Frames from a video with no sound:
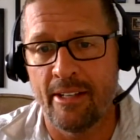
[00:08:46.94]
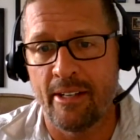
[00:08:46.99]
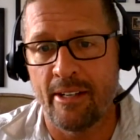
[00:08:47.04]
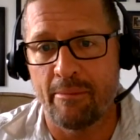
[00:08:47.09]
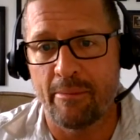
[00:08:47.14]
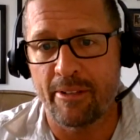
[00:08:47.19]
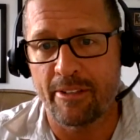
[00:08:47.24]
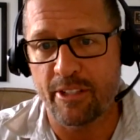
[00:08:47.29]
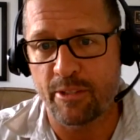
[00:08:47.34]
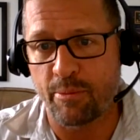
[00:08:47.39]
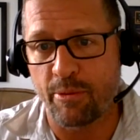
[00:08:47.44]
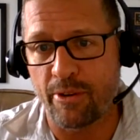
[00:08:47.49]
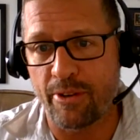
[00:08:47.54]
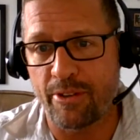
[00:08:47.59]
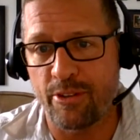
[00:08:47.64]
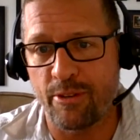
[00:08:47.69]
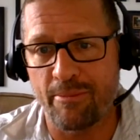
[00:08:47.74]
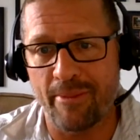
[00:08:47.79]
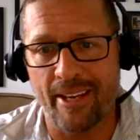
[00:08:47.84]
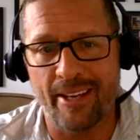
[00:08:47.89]
By this point,
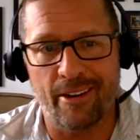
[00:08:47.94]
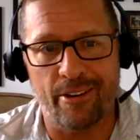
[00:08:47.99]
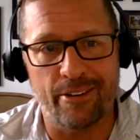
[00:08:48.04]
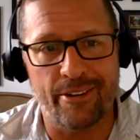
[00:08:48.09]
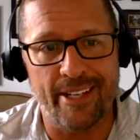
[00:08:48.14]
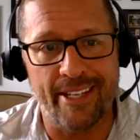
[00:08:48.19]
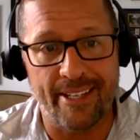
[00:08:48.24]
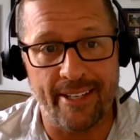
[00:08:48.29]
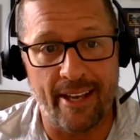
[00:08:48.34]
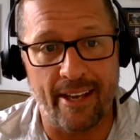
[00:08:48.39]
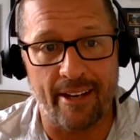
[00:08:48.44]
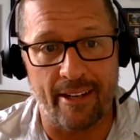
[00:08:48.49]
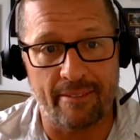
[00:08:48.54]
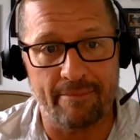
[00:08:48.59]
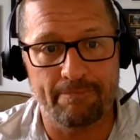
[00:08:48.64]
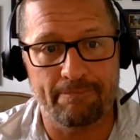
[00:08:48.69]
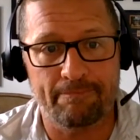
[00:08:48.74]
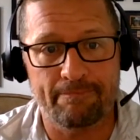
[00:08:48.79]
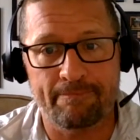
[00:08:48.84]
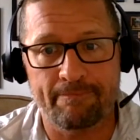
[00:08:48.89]
you may already get it.
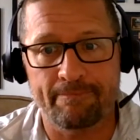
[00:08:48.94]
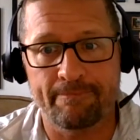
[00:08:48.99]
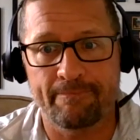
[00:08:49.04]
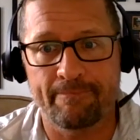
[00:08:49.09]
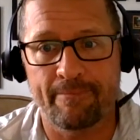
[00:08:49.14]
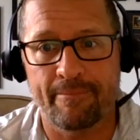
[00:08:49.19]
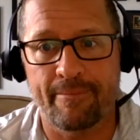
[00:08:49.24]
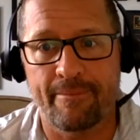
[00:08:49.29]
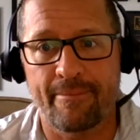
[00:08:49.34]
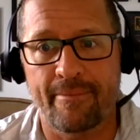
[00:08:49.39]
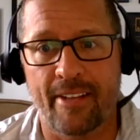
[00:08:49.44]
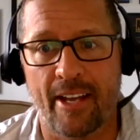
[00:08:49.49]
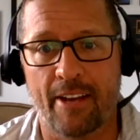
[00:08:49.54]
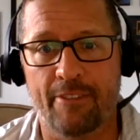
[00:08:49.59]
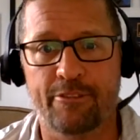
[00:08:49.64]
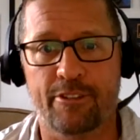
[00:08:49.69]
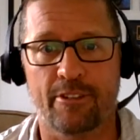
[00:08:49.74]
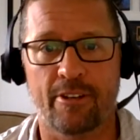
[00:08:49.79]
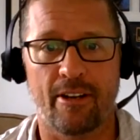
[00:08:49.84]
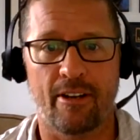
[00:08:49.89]

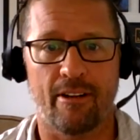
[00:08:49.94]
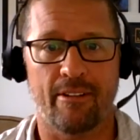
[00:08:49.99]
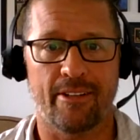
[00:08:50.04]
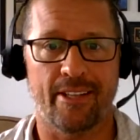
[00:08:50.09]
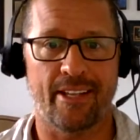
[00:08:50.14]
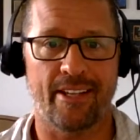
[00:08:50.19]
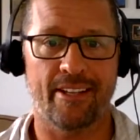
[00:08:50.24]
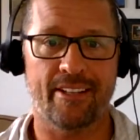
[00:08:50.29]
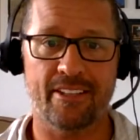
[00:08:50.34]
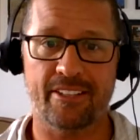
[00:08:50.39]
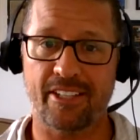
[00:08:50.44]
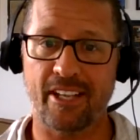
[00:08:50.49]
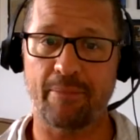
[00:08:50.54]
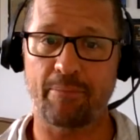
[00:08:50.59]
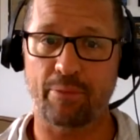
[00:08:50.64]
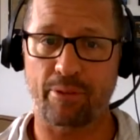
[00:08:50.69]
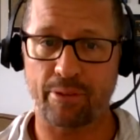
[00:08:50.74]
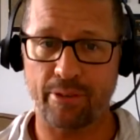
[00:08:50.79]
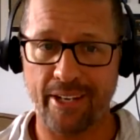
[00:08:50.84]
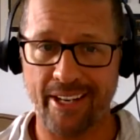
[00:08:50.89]
After all, it is a
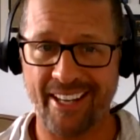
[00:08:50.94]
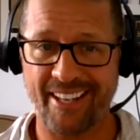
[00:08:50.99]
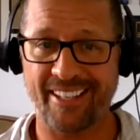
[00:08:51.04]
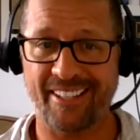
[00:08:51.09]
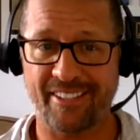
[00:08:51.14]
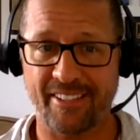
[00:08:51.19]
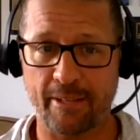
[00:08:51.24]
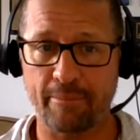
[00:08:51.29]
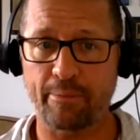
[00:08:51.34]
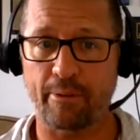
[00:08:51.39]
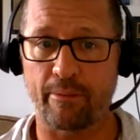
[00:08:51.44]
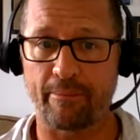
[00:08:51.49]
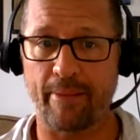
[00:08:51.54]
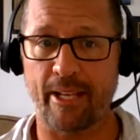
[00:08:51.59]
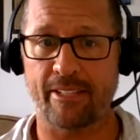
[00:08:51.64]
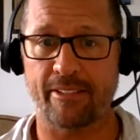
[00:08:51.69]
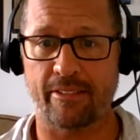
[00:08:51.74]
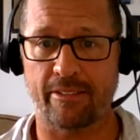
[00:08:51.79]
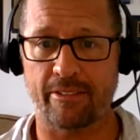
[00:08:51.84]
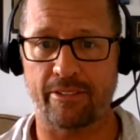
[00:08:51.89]
pretty simple
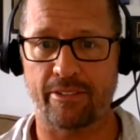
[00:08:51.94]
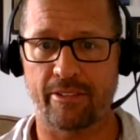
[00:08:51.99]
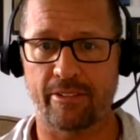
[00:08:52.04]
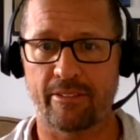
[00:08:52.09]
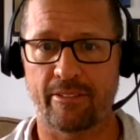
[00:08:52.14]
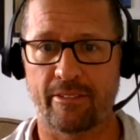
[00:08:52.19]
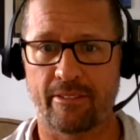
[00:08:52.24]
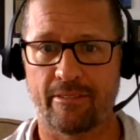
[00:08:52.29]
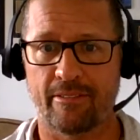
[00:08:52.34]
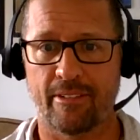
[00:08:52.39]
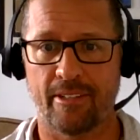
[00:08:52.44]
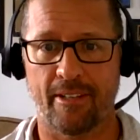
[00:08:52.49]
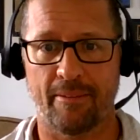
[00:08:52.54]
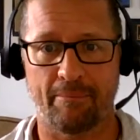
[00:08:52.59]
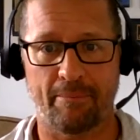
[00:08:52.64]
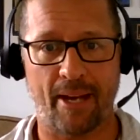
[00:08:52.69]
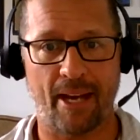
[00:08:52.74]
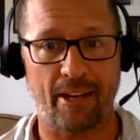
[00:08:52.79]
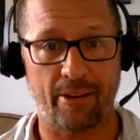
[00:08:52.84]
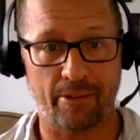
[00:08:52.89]
message.
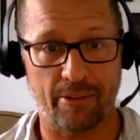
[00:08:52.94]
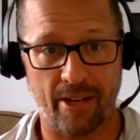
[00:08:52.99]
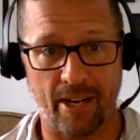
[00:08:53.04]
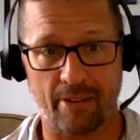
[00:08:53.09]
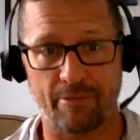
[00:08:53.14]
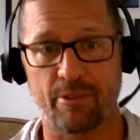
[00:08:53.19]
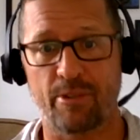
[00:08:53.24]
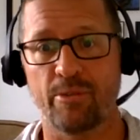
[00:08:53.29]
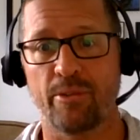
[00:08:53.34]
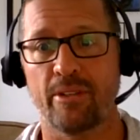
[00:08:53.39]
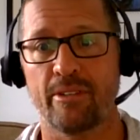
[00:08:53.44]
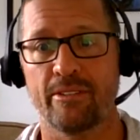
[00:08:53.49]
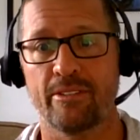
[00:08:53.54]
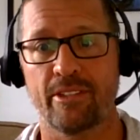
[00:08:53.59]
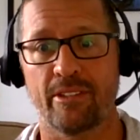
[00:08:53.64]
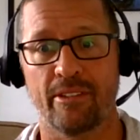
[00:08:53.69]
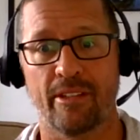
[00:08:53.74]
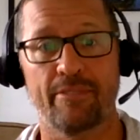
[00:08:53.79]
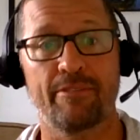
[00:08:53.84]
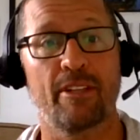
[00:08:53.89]
Empower everyone
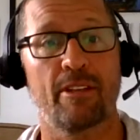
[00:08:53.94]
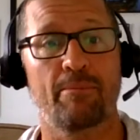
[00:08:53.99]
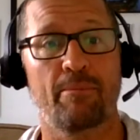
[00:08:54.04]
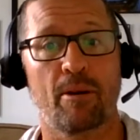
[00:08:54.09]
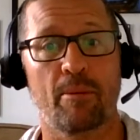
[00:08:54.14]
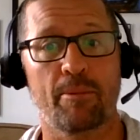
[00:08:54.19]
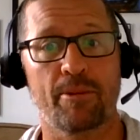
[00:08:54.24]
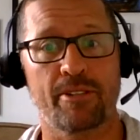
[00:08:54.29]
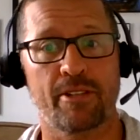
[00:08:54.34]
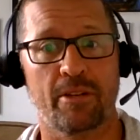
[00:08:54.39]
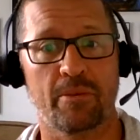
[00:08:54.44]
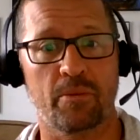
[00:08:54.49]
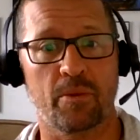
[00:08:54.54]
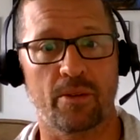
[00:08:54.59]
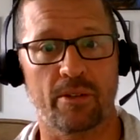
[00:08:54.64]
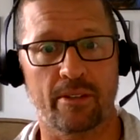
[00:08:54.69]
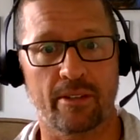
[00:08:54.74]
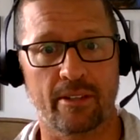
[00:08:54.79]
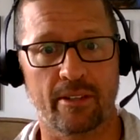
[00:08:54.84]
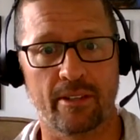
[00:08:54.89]
to live their purpose at
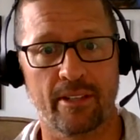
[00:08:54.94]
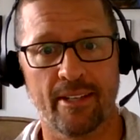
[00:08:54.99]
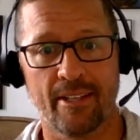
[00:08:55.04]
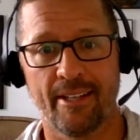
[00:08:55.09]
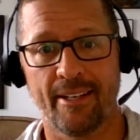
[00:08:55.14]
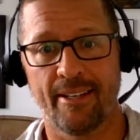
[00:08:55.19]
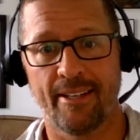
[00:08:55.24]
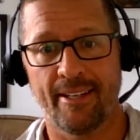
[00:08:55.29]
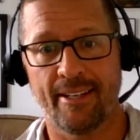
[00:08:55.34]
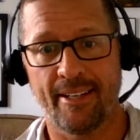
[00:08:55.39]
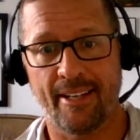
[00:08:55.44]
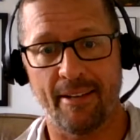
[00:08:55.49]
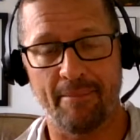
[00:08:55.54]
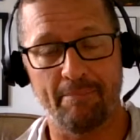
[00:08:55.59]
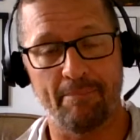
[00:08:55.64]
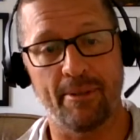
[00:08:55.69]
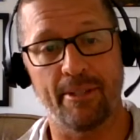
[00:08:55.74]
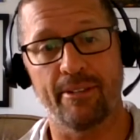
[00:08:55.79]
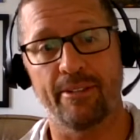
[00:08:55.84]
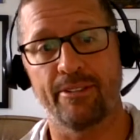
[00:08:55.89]
work
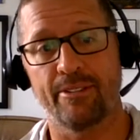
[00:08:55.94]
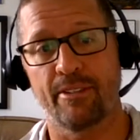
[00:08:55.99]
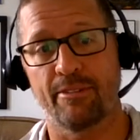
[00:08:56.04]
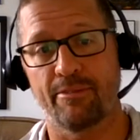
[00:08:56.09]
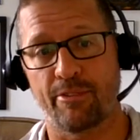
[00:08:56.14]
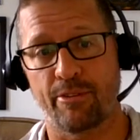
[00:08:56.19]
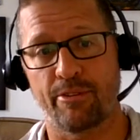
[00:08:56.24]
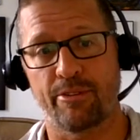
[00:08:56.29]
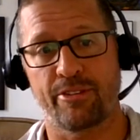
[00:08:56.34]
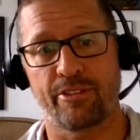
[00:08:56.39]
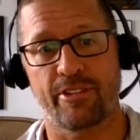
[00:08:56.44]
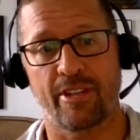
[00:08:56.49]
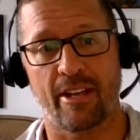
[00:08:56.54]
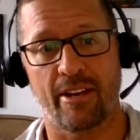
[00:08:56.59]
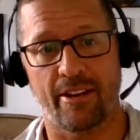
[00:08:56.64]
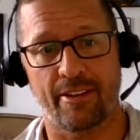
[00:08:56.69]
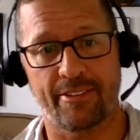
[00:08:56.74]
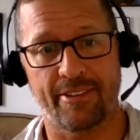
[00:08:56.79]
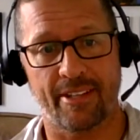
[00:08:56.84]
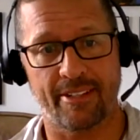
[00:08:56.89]
and build diverse and
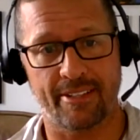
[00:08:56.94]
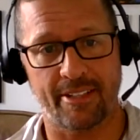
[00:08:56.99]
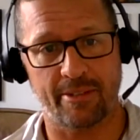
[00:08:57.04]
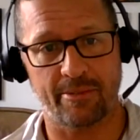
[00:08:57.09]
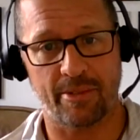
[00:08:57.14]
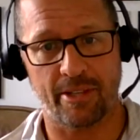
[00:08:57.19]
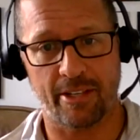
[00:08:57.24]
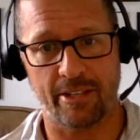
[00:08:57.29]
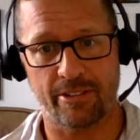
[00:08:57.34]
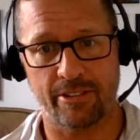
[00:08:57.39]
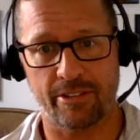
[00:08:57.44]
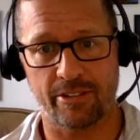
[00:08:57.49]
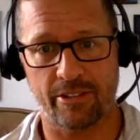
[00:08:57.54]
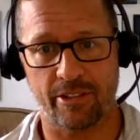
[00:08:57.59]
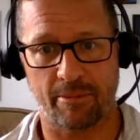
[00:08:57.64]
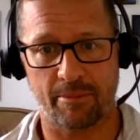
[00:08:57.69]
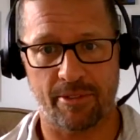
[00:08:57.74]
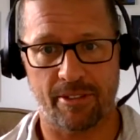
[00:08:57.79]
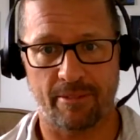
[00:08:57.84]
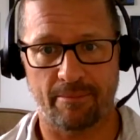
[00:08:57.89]
authentic
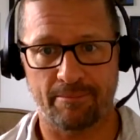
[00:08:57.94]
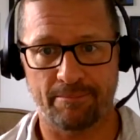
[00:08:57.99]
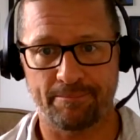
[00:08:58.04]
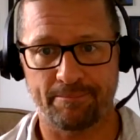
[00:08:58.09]
relationships.